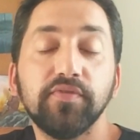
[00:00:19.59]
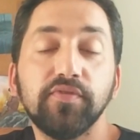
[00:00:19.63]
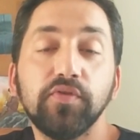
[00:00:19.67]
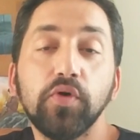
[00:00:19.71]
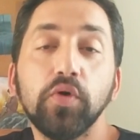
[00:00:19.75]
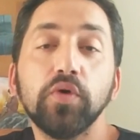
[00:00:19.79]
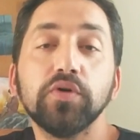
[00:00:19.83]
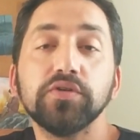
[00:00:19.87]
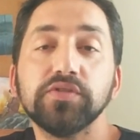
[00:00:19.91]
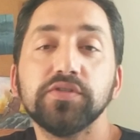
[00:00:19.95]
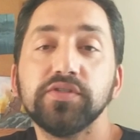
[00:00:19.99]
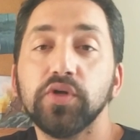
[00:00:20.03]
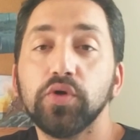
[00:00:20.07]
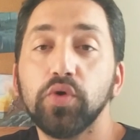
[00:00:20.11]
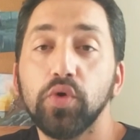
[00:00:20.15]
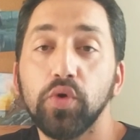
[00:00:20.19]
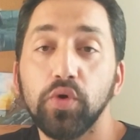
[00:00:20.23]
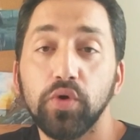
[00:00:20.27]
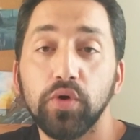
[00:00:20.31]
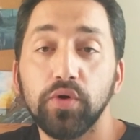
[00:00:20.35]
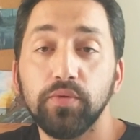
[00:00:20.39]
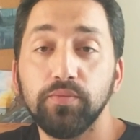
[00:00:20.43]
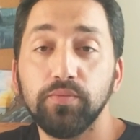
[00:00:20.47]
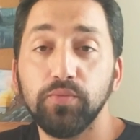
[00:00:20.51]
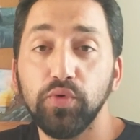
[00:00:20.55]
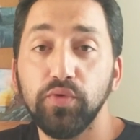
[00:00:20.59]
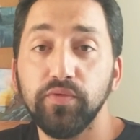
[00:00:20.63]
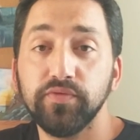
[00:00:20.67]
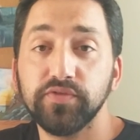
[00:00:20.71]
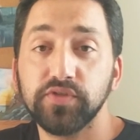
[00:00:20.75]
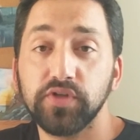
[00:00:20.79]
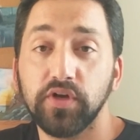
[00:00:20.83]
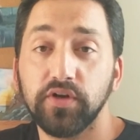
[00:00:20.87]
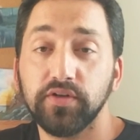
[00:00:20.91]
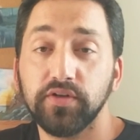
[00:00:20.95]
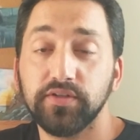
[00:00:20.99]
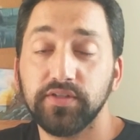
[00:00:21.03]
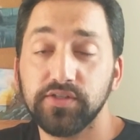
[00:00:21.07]
Of course, the core
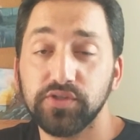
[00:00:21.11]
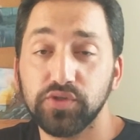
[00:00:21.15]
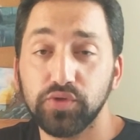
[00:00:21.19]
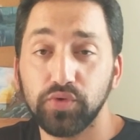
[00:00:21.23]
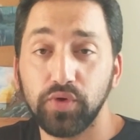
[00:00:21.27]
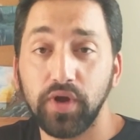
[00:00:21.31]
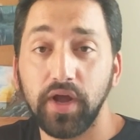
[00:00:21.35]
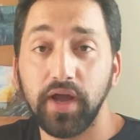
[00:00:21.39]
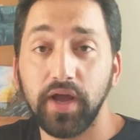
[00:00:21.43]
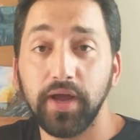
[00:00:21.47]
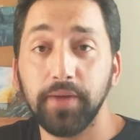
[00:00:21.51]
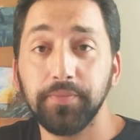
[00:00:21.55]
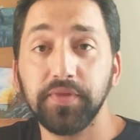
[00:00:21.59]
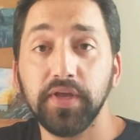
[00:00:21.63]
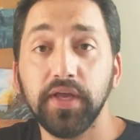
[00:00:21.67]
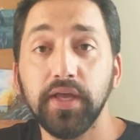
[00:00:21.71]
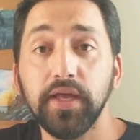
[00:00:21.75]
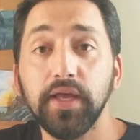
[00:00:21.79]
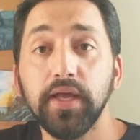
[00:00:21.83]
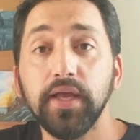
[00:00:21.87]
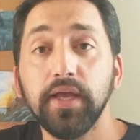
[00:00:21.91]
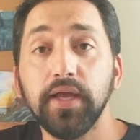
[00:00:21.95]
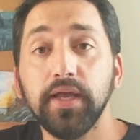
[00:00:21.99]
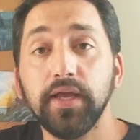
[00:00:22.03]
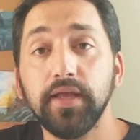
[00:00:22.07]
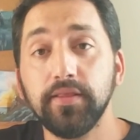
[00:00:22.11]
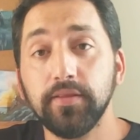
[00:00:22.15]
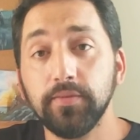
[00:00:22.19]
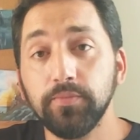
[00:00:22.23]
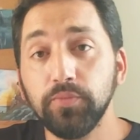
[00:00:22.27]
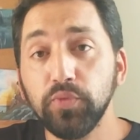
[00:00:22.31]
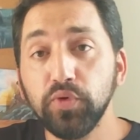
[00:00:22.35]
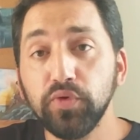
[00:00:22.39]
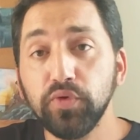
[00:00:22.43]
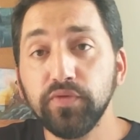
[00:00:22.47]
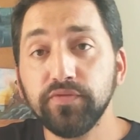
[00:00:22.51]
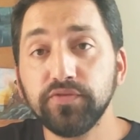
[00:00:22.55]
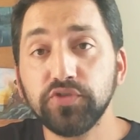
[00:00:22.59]
moves are described in the
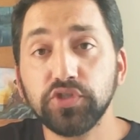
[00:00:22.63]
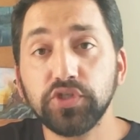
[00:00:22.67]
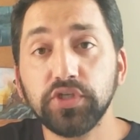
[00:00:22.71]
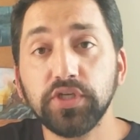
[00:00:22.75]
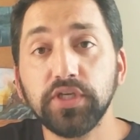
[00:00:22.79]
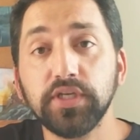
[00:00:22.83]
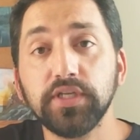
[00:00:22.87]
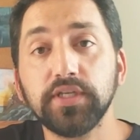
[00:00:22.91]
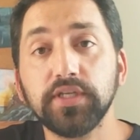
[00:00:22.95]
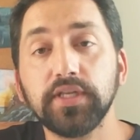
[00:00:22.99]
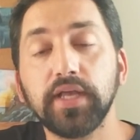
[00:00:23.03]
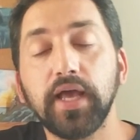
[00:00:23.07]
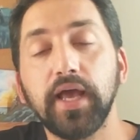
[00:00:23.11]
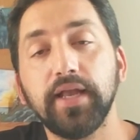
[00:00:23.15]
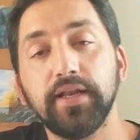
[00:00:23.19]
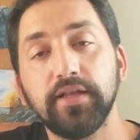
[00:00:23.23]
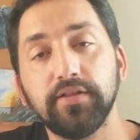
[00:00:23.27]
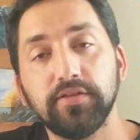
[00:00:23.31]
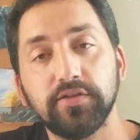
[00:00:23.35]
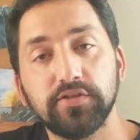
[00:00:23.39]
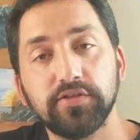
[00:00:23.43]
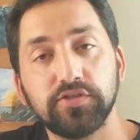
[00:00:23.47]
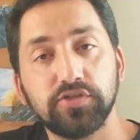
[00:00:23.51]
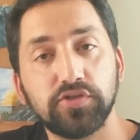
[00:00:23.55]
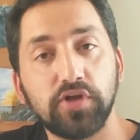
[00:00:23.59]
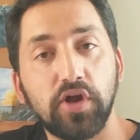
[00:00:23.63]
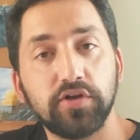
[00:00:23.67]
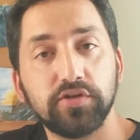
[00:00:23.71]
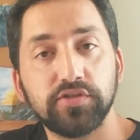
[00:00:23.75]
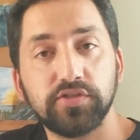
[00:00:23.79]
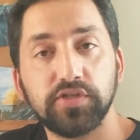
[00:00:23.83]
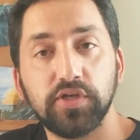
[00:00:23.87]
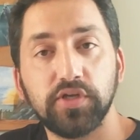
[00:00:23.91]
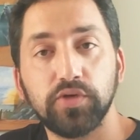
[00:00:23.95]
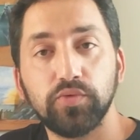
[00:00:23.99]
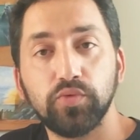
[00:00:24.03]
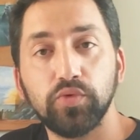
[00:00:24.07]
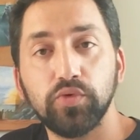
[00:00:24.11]
moves sheet and in the starter
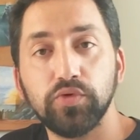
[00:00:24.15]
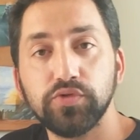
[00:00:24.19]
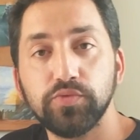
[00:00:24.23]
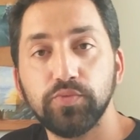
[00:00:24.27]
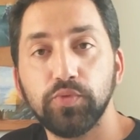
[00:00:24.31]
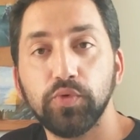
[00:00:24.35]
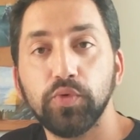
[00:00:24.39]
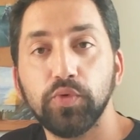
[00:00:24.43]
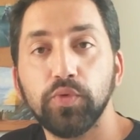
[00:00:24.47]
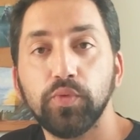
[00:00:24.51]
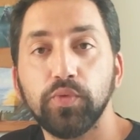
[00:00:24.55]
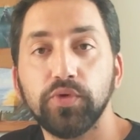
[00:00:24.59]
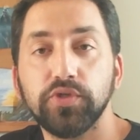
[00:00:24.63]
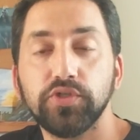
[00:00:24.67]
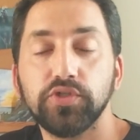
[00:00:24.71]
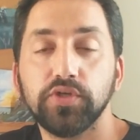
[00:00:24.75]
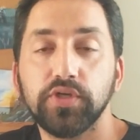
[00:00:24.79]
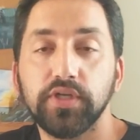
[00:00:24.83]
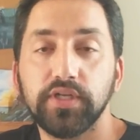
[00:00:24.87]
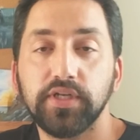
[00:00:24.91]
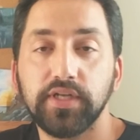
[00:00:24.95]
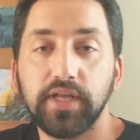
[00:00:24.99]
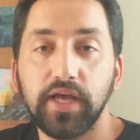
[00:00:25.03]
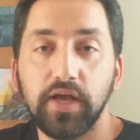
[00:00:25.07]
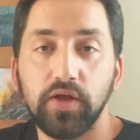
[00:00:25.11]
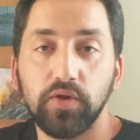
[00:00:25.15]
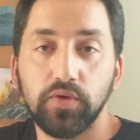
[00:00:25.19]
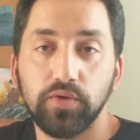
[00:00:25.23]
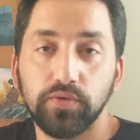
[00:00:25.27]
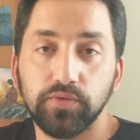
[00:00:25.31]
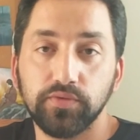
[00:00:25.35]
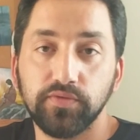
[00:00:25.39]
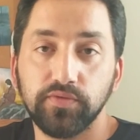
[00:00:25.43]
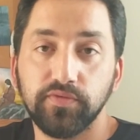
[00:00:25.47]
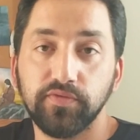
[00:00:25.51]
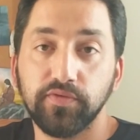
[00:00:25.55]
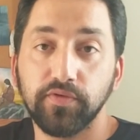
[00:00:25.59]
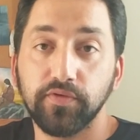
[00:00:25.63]
set rules book, which you can
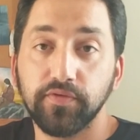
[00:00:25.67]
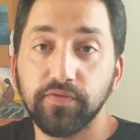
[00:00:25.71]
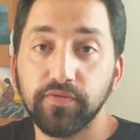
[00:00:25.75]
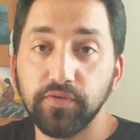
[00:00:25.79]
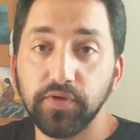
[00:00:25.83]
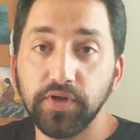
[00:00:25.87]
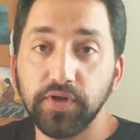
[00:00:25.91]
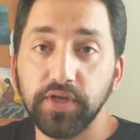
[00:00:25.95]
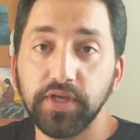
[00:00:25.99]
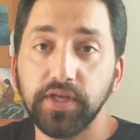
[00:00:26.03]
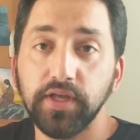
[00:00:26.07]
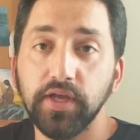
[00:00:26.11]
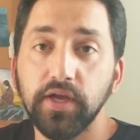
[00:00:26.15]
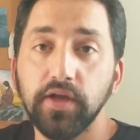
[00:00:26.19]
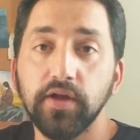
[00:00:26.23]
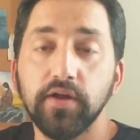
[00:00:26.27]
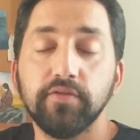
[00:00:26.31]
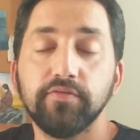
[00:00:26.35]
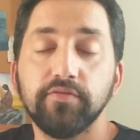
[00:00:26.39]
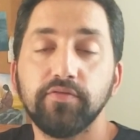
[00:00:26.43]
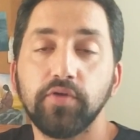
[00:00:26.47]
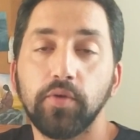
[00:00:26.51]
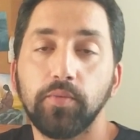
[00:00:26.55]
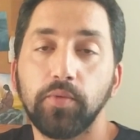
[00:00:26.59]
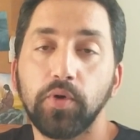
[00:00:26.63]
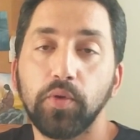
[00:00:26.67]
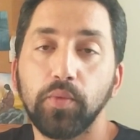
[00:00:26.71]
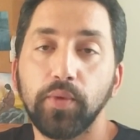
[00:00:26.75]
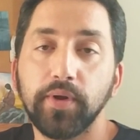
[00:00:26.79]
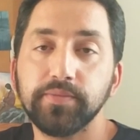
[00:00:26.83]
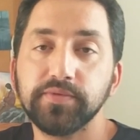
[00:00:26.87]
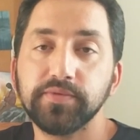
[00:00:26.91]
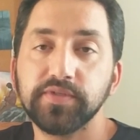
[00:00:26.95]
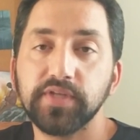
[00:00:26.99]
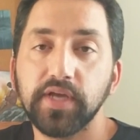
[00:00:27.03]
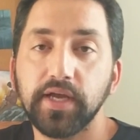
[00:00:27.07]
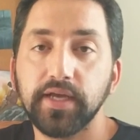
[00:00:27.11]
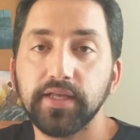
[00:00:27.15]
download for free from our
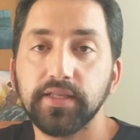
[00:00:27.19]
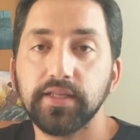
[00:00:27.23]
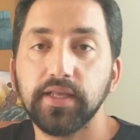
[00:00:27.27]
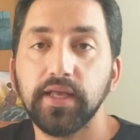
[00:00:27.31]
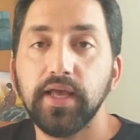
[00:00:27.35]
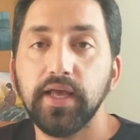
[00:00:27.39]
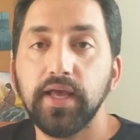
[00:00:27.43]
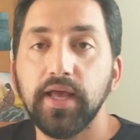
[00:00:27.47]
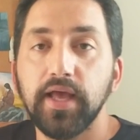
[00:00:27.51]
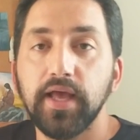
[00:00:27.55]
website.